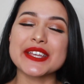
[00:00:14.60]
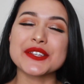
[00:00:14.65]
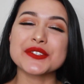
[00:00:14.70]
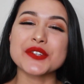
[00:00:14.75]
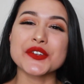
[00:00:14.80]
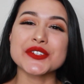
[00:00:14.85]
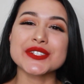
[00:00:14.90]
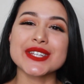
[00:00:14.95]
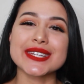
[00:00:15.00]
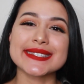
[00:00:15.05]
you so
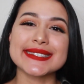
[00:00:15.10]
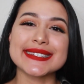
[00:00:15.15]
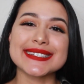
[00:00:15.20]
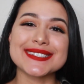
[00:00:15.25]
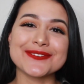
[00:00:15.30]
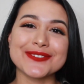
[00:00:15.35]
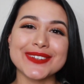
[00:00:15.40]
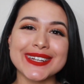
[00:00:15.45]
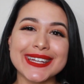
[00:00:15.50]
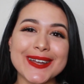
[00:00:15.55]
much for clicking
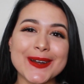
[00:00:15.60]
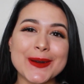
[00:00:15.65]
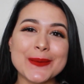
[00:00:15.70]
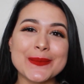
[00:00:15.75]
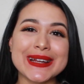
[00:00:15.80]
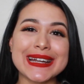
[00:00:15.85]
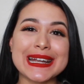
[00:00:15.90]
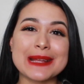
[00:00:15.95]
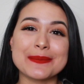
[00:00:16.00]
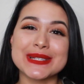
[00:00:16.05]
this video.
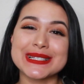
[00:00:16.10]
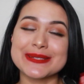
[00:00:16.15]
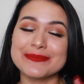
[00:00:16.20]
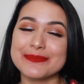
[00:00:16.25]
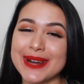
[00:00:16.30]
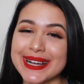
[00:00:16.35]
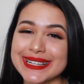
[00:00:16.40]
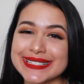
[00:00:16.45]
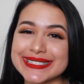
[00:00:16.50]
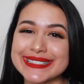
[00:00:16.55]
My name is
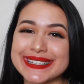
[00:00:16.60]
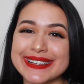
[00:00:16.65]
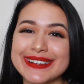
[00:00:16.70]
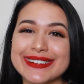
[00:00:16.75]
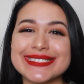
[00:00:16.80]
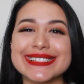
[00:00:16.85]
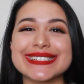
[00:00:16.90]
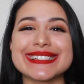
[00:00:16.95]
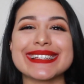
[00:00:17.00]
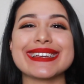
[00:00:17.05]

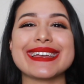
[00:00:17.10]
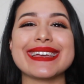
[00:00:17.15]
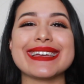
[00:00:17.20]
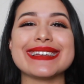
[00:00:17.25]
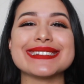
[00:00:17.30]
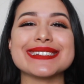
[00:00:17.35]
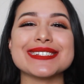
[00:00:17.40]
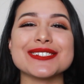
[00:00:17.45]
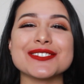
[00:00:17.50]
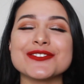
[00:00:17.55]
Maciel. Just in
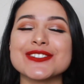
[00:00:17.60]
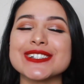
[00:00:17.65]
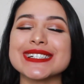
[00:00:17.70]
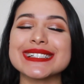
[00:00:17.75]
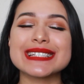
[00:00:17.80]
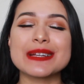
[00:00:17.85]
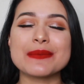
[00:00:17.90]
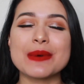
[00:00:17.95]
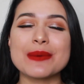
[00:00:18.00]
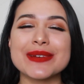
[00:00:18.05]
case it's your
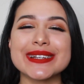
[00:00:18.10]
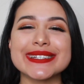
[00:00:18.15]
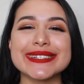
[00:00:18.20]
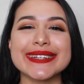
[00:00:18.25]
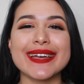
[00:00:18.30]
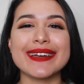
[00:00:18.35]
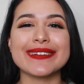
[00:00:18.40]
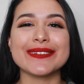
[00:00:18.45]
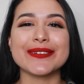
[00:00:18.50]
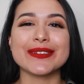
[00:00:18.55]
first time on my
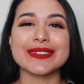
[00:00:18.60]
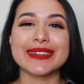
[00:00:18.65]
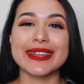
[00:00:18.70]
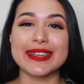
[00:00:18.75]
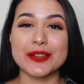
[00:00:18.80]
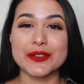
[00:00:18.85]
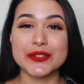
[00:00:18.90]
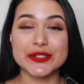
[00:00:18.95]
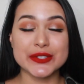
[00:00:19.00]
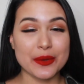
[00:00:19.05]
channel,
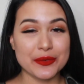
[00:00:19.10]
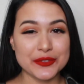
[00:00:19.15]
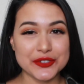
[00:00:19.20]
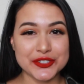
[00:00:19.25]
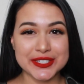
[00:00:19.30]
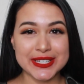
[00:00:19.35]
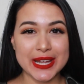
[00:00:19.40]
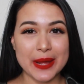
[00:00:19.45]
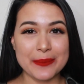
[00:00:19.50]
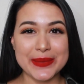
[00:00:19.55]
thank you so much for
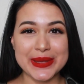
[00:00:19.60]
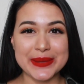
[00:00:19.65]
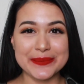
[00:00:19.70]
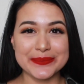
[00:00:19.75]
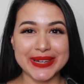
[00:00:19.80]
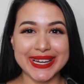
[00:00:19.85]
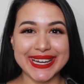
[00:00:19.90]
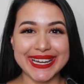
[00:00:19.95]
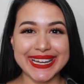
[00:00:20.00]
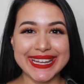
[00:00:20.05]
stopping
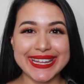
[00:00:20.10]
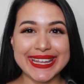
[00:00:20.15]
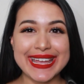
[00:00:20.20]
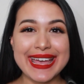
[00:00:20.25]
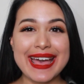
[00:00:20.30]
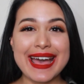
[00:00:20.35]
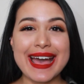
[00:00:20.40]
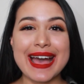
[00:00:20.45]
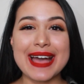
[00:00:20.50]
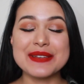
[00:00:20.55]
by.
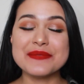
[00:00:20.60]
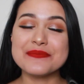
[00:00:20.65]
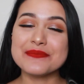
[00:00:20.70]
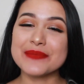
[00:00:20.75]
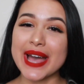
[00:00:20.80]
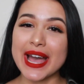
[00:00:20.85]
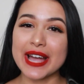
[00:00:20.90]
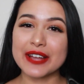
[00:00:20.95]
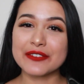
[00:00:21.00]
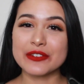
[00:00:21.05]
I am
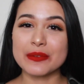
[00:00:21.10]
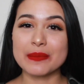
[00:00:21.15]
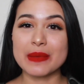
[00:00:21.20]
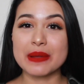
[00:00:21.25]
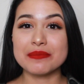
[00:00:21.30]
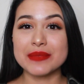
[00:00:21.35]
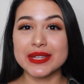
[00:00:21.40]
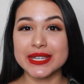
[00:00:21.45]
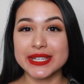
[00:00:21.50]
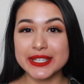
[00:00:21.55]
back from my
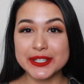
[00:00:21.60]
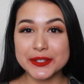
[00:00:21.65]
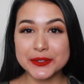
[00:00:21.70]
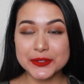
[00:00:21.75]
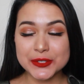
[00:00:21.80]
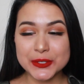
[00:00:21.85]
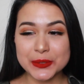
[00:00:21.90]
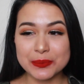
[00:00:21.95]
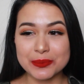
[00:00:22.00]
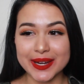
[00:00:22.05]
mini
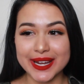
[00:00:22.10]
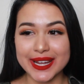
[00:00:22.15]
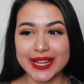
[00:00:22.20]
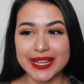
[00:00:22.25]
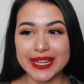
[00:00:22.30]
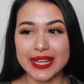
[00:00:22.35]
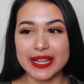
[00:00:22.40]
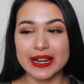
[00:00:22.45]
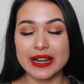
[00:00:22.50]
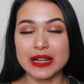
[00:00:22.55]
YouTube
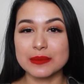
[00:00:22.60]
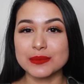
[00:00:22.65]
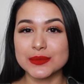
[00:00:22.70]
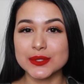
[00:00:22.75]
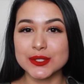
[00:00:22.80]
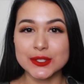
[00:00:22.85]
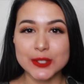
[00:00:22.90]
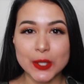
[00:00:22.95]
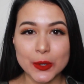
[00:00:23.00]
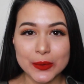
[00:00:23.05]
break and I'm
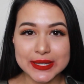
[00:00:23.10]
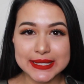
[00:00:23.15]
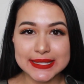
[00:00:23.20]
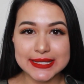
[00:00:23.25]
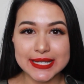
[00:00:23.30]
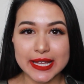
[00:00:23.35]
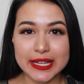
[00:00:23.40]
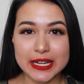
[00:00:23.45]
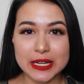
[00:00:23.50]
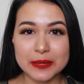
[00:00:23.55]
so
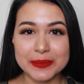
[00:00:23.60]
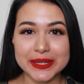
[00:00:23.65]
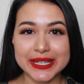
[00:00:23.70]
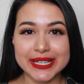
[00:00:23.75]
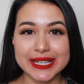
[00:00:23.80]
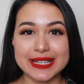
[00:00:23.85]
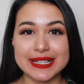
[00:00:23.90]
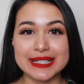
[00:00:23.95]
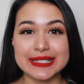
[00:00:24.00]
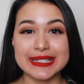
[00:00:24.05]
excited
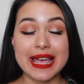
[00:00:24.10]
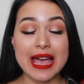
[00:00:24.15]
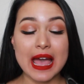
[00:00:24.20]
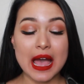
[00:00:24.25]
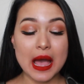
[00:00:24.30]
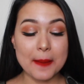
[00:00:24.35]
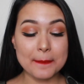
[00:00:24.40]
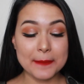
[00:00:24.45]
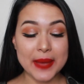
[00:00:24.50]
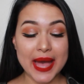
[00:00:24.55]
because
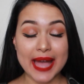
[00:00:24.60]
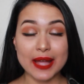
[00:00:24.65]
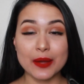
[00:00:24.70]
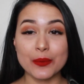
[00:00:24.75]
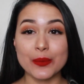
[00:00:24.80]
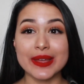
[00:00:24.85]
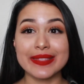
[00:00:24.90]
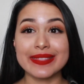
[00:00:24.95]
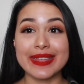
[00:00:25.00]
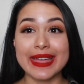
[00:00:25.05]
I'm back
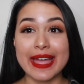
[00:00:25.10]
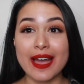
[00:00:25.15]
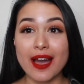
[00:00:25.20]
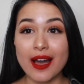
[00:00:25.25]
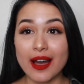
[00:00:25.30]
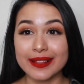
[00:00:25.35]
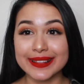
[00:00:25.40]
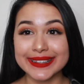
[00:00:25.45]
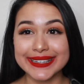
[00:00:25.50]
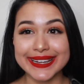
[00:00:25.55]
with a
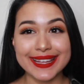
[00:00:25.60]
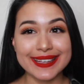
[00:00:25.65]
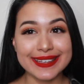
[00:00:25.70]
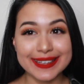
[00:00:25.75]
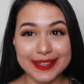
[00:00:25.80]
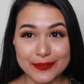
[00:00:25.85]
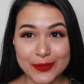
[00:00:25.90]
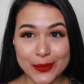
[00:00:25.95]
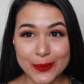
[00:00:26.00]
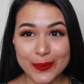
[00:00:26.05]
holiday
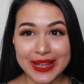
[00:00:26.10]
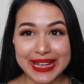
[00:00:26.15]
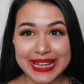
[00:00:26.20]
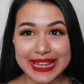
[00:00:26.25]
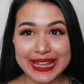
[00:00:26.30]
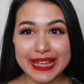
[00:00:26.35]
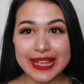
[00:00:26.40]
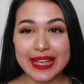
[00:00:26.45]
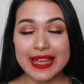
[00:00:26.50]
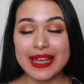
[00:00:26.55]

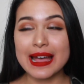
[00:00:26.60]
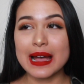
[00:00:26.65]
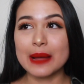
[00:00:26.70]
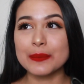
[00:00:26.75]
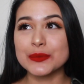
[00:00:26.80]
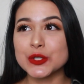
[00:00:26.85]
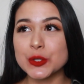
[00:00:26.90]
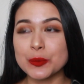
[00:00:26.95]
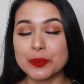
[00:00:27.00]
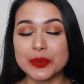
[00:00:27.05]
giveaway. I'm
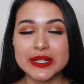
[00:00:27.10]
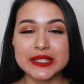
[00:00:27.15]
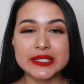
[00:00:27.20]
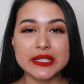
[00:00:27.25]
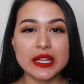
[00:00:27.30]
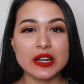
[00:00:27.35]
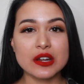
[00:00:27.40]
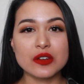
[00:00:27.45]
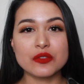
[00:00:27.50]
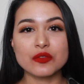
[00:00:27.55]
super
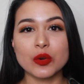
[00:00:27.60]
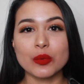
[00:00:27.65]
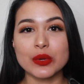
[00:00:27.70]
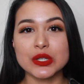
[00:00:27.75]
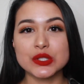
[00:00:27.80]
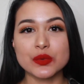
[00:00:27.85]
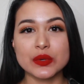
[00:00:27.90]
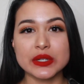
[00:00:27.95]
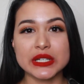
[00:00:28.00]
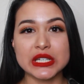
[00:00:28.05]
excited for
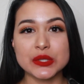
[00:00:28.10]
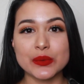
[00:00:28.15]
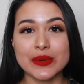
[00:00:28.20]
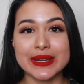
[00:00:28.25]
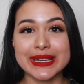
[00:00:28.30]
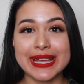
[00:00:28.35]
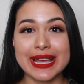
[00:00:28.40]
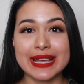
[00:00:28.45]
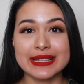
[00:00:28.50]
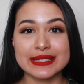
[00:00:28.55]
what
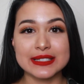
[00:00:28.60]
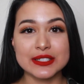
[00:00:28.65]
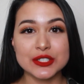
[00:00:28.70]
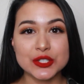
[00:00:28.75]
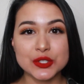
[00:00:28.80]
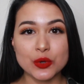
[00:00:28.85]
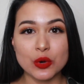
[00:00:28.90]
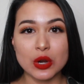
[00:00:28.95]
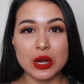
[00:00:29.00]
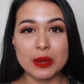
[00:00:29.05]
2020 has in
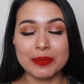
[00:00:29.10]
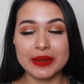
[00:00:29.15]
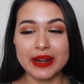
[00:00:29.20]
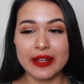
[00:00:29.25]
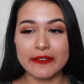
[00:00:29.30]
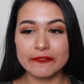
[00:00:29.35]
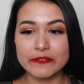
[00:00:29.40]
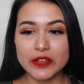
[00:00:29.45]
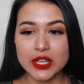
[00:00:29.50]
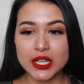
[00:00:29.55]
store, but
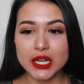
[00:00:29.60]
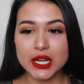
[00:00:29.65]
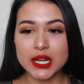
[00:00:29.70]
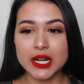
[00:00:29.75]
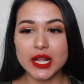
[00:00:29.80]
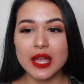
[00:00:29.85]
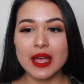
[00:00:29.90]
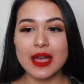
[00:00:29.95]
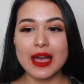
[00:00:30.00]
I figured